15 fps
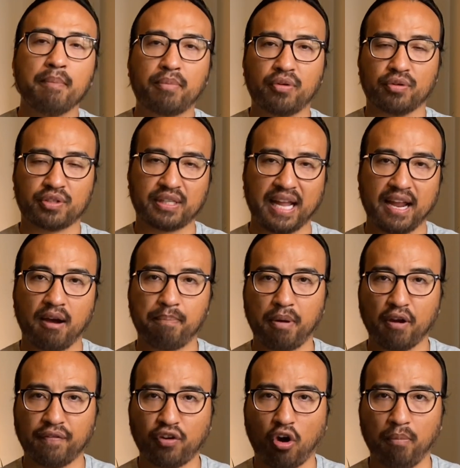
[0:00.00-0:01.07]
because they are
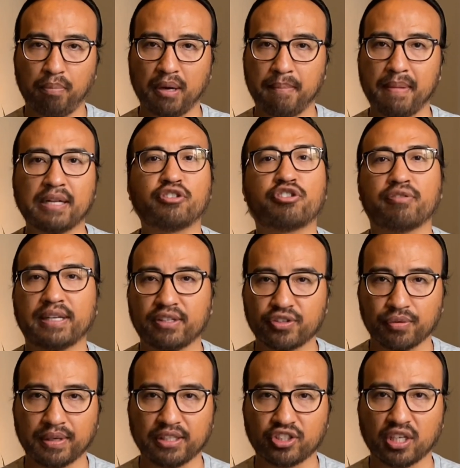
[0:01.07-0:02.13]
both complementary
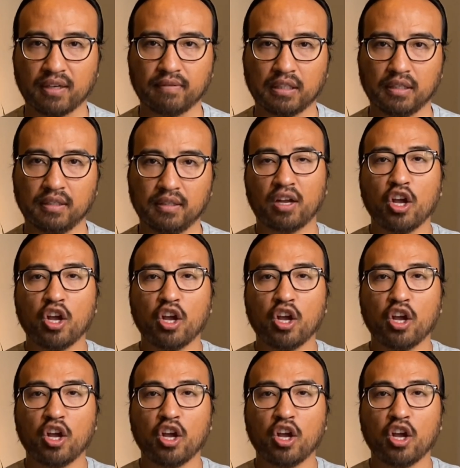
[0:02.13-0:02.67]
to each other.